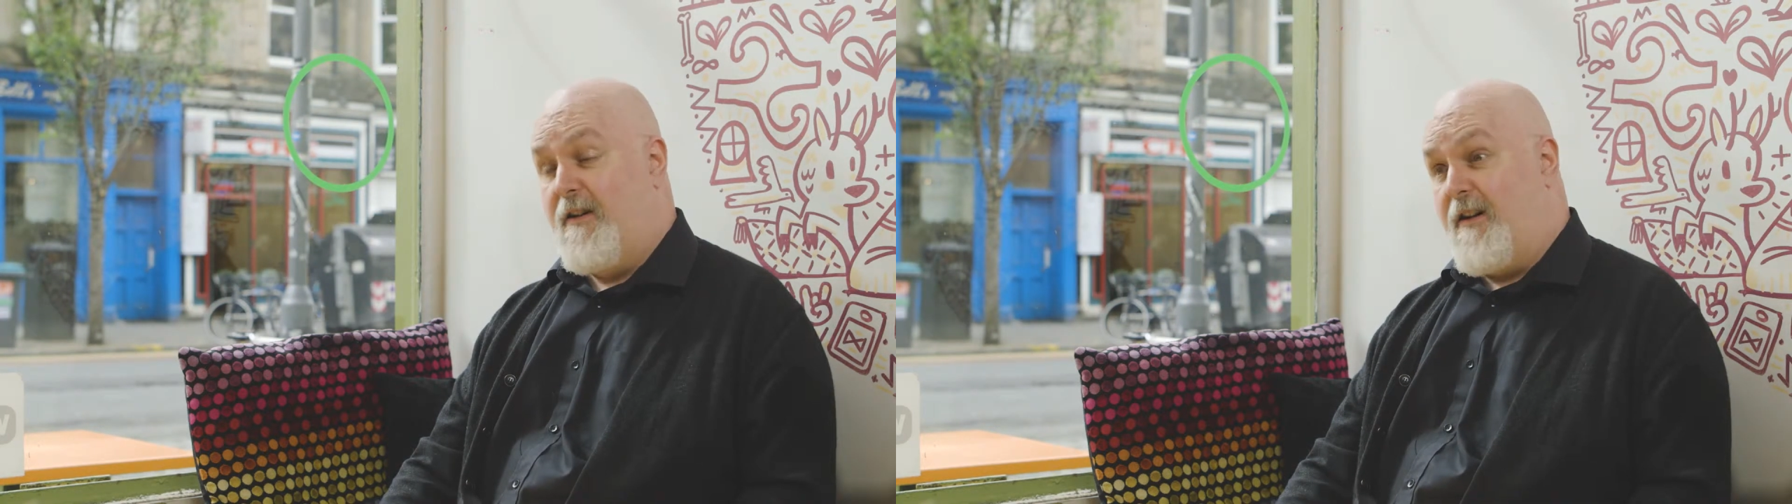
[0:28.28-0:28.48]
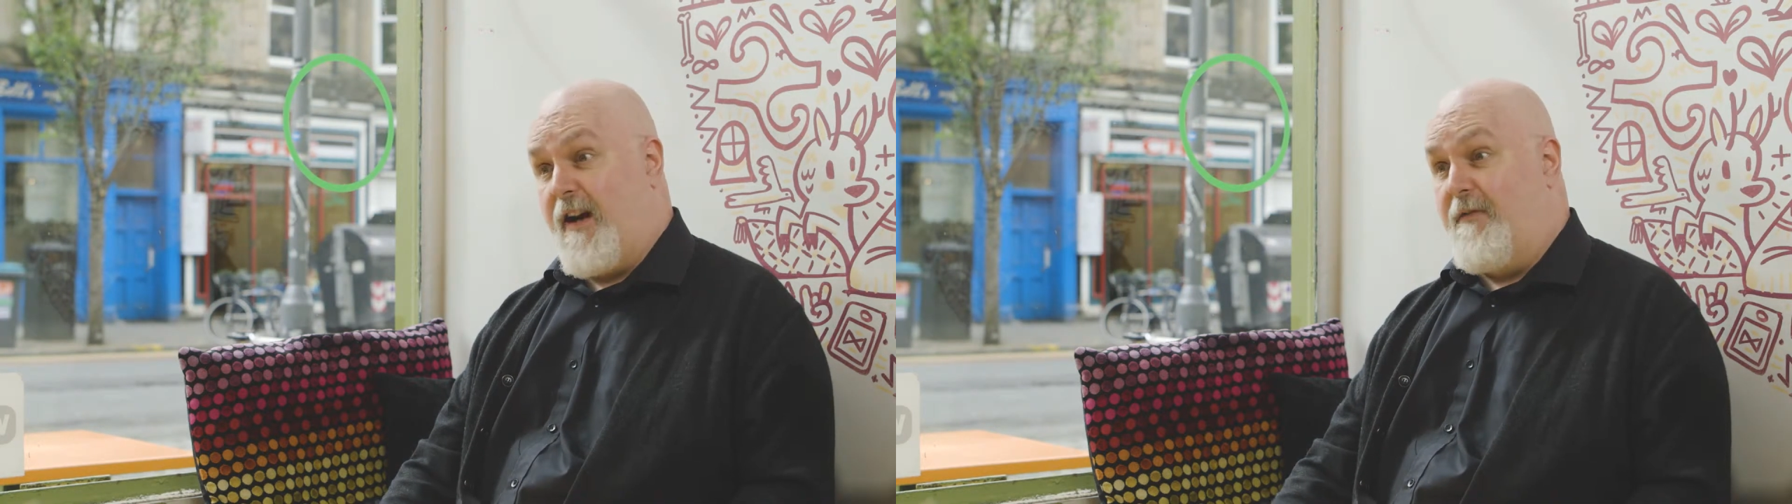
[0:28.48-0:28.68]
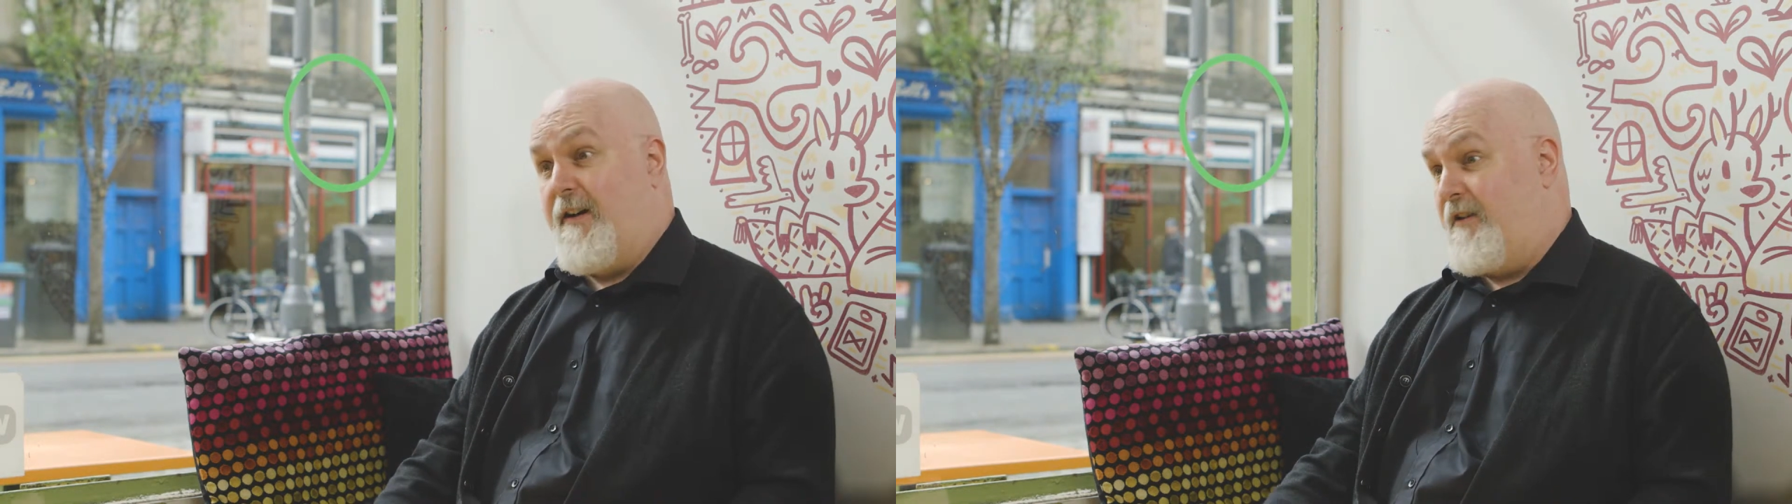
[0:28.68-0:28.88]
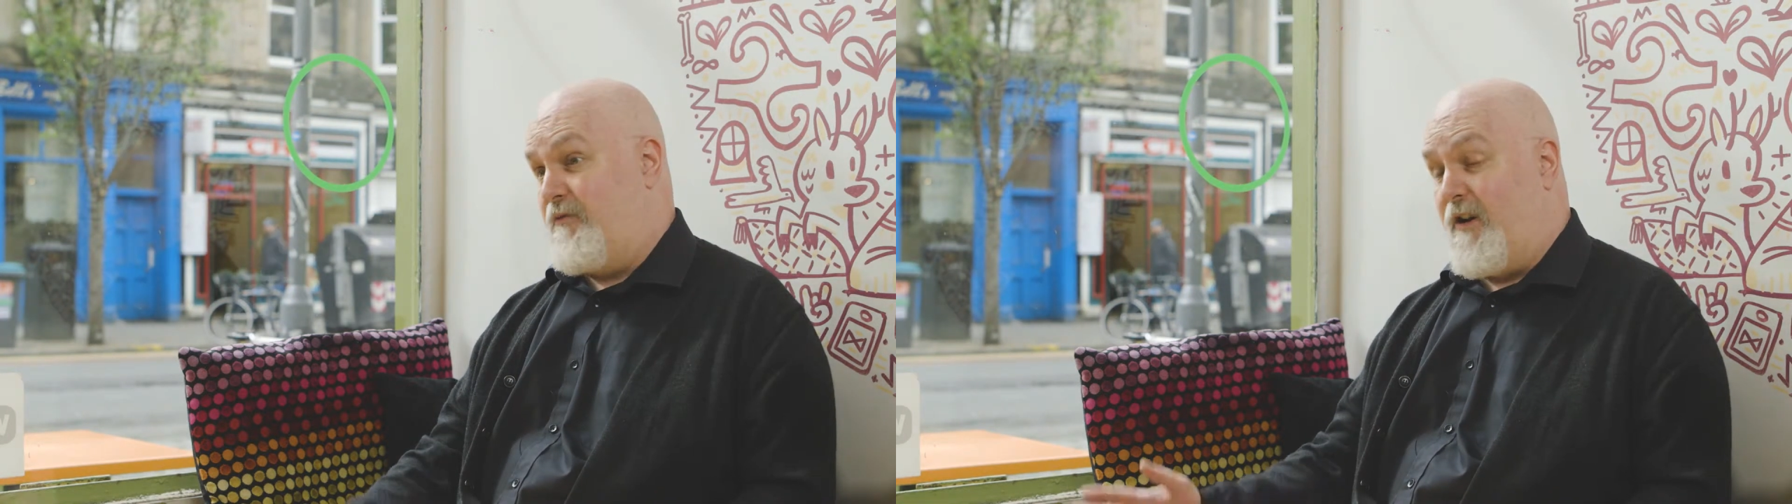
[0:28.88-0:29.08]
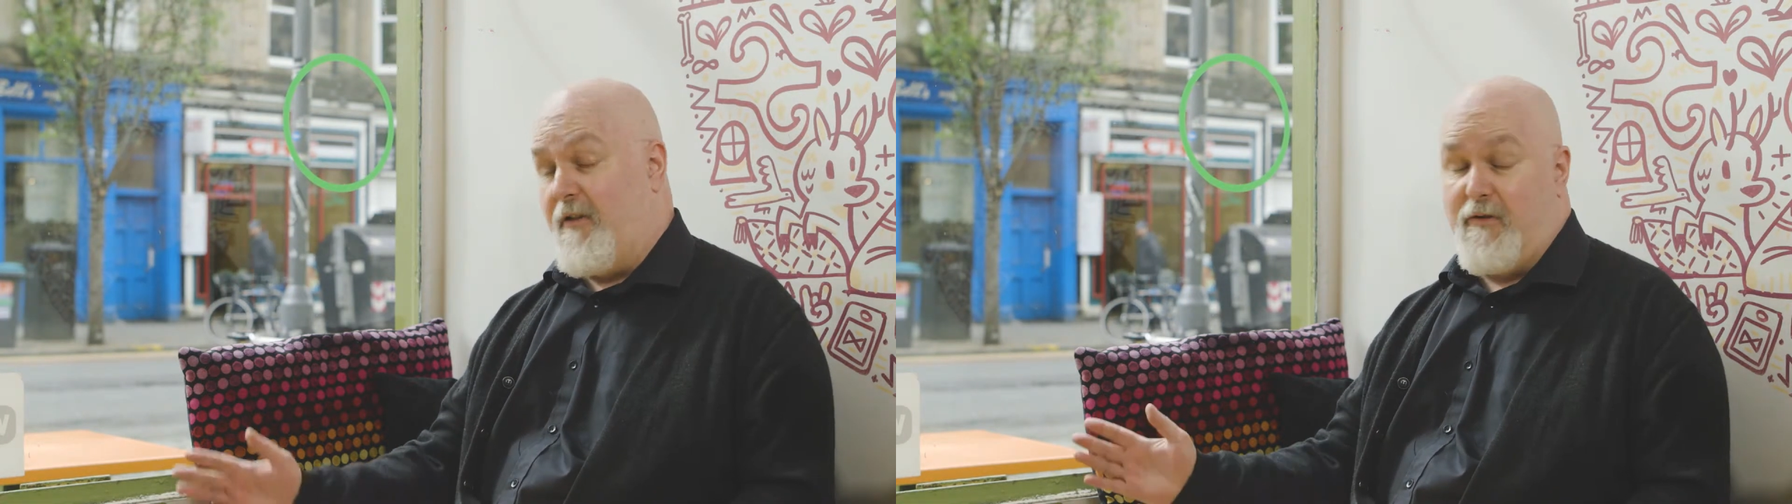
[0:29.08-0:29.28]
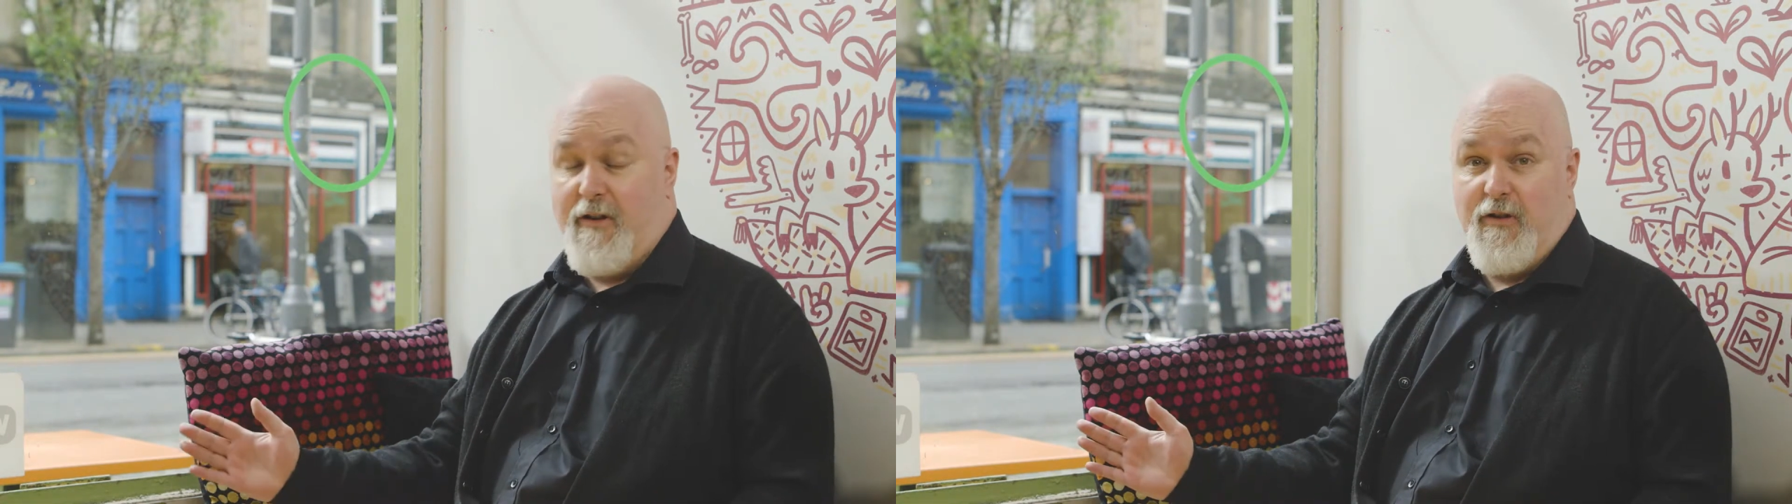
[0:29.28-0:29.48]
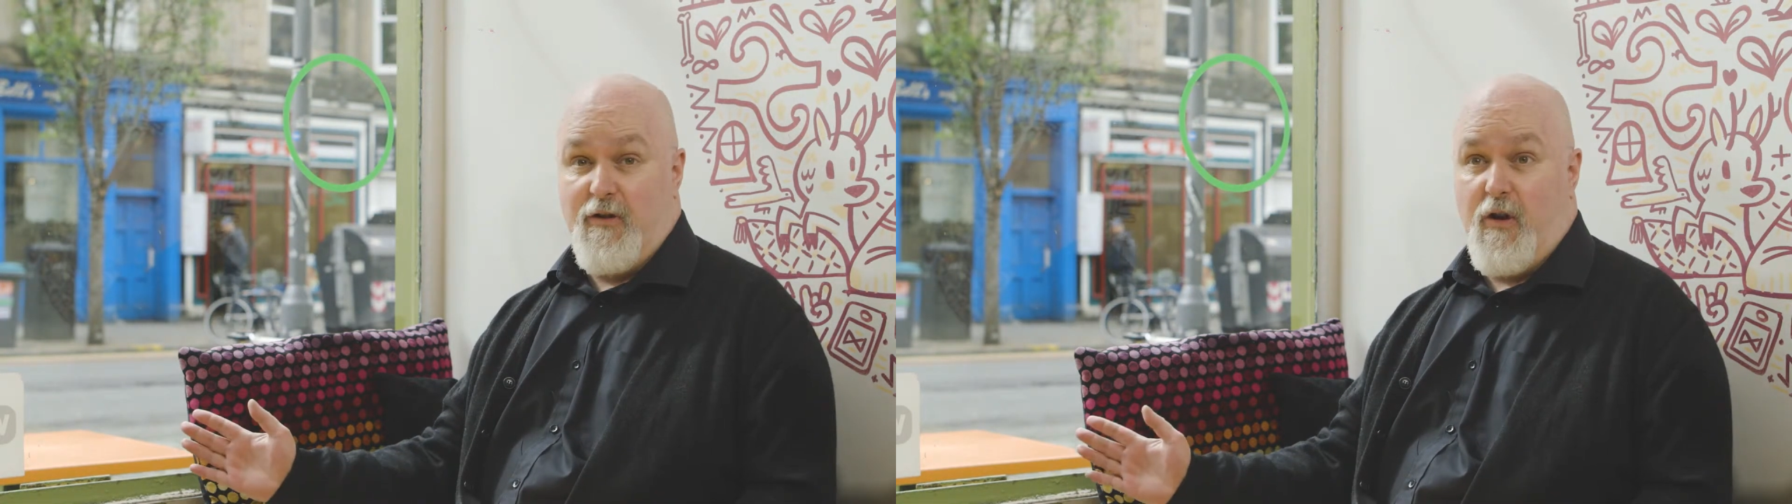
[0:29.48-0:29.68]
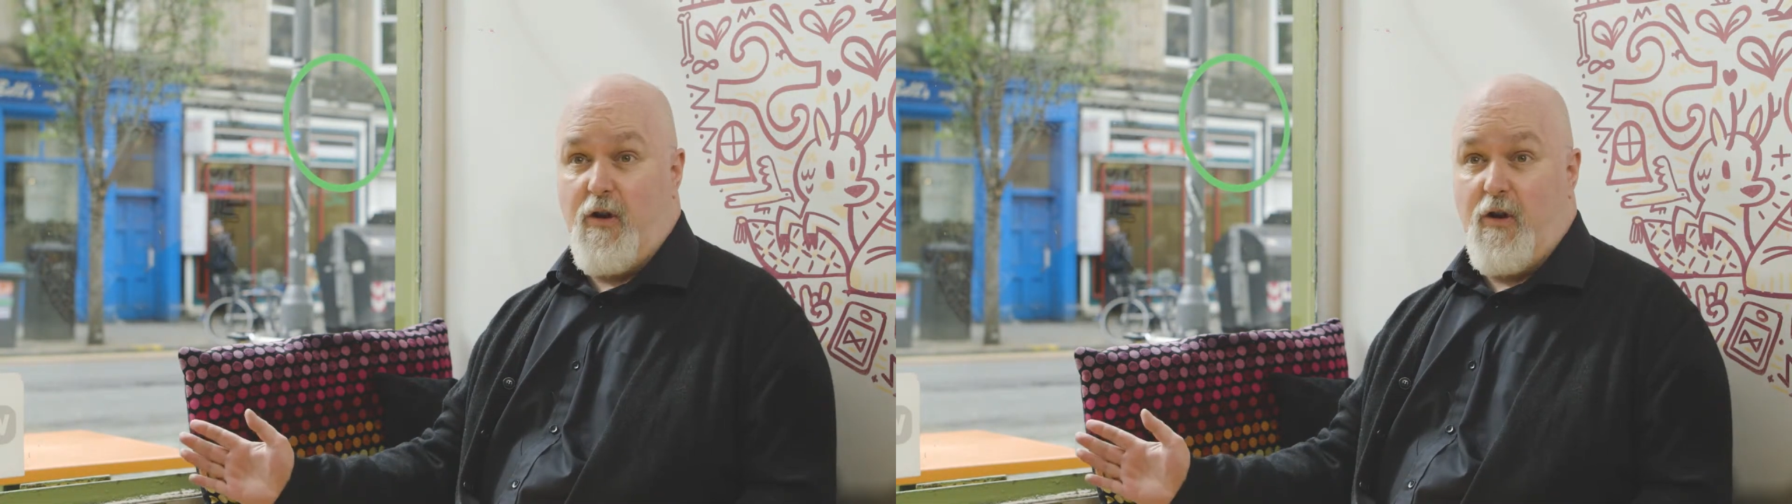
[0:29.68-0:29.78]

And in fact, rather than a little